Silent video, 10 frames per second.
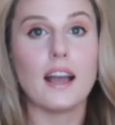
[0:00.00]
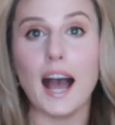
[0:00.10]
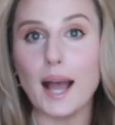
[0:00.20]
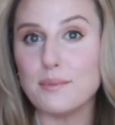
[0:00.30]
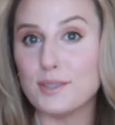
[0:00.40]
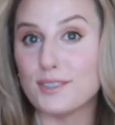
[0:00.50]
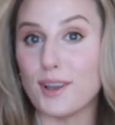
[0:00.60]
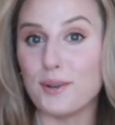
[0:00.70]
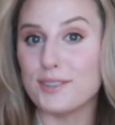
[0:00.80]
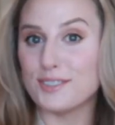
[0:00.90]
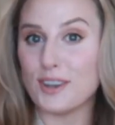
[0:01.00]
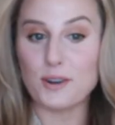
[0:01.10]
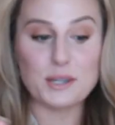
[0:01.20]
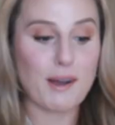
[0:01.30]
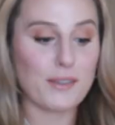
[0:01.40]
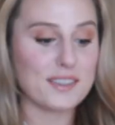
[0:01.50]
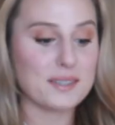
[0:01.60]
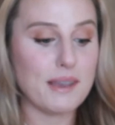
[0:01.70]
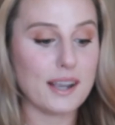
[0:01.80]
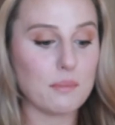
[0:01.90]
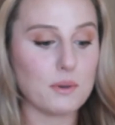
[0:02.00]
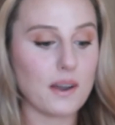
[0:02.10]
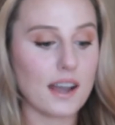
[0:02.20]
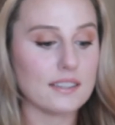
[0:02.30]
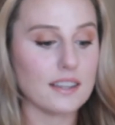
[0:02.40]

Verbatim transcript: I'm so stoked about this makeup, you guys.